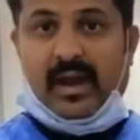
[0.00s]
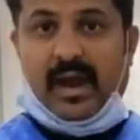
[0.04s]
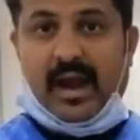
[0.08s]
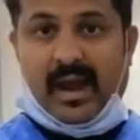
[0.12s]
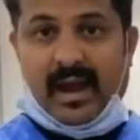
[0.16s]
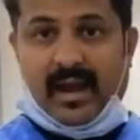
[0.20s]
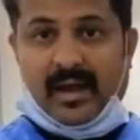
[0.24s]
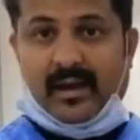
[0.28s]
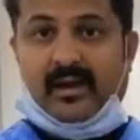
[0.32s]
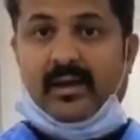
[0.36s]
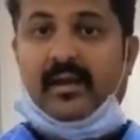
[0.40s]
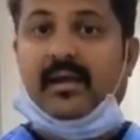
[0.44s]

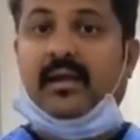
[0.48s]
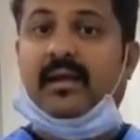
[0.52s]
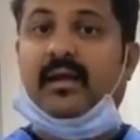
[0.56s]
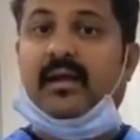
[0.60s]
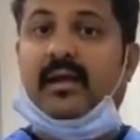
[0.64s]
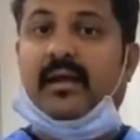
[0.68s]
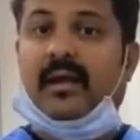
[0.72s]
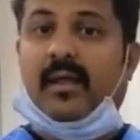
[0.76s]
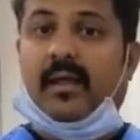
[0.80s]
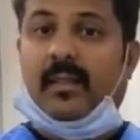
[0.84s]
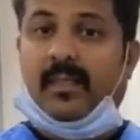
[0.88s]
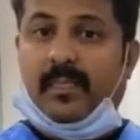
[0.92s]
and
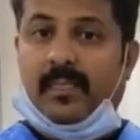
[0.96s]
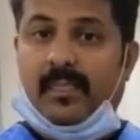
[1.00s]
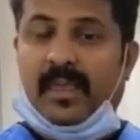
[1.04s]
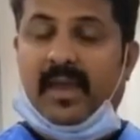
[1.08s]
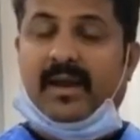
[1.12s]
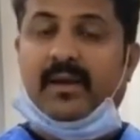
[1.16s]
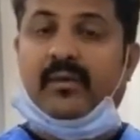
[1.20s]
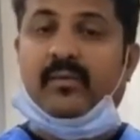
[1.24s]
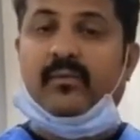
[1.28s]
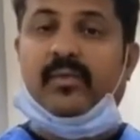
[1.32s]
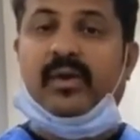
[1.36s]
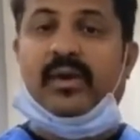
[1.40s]

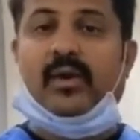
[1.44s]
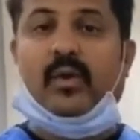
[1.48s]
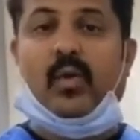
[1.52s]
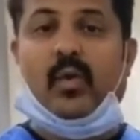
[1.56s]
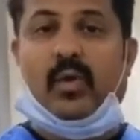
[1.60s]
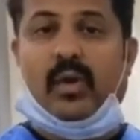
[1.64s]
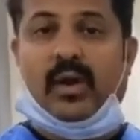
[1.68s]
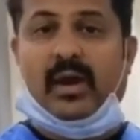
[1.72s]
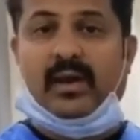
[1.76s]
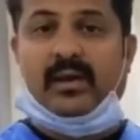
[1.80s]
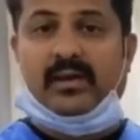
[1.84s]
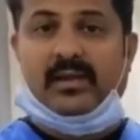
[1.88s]
then we
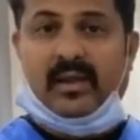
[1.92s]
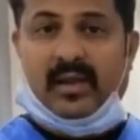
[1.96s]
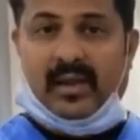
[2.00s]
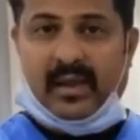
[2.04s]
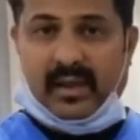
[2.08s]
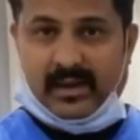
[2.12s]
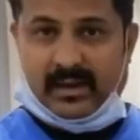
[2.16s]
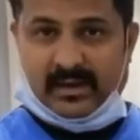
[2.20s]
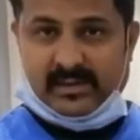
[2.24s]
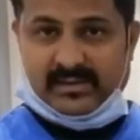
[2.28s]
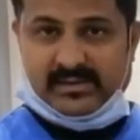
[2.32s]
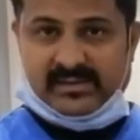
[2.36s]
locate the
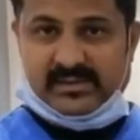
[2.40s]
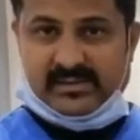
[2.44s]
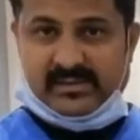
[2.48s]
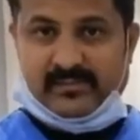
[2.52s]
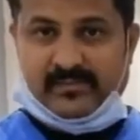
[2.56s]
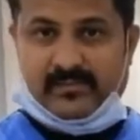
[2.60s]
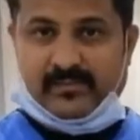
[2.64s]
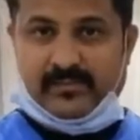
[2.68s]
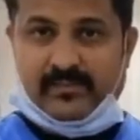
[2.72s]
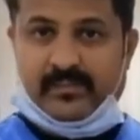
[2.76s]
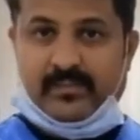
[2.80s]
canals.